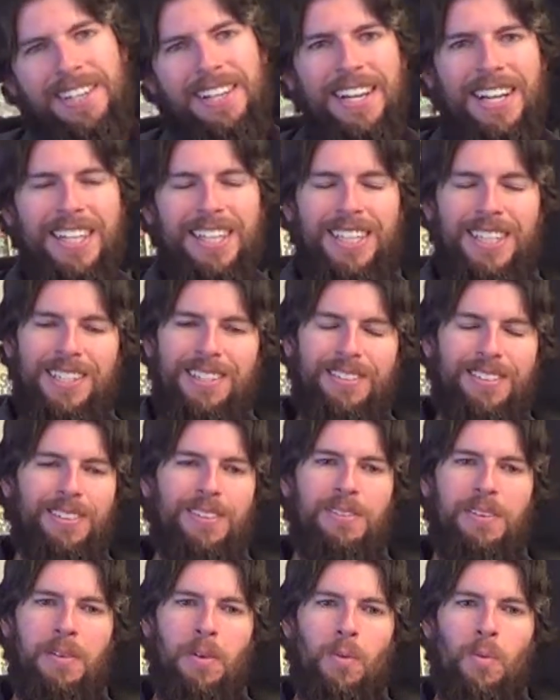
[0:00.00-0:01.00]
It's
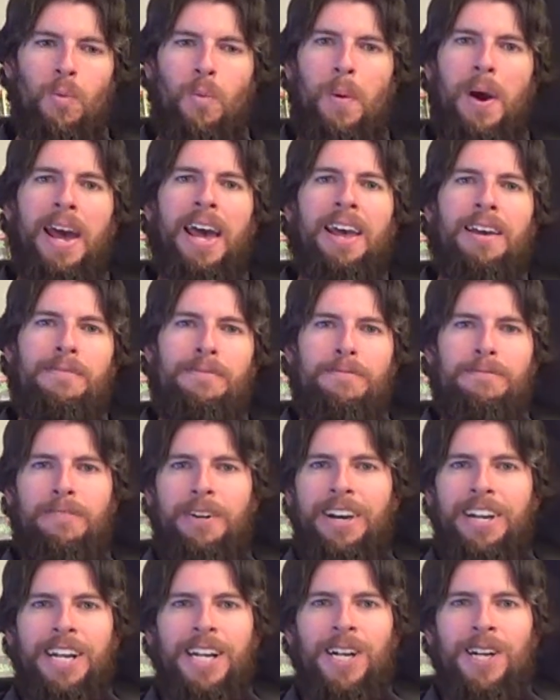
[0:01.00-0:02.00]
way
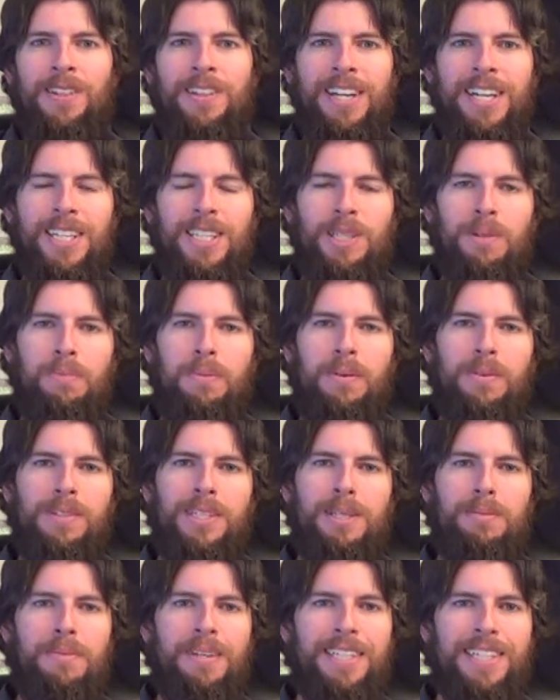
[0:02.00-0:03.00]
funnier than it's
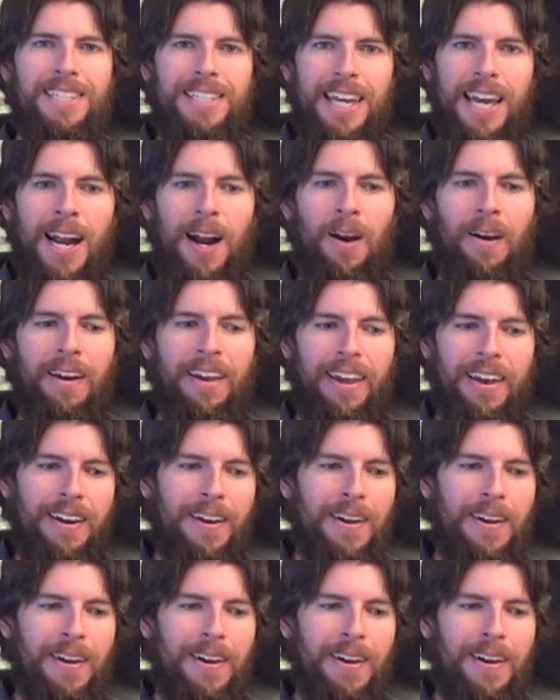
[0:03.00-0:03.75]
supposed to be scary,